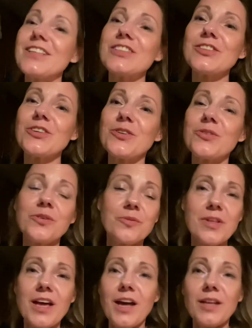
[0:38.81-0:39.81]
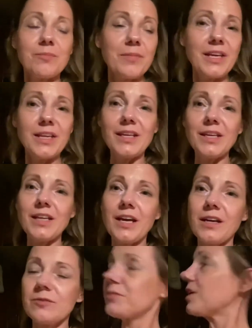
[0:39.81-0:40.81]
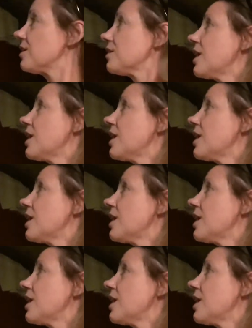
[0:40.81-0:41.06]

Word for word: so and me well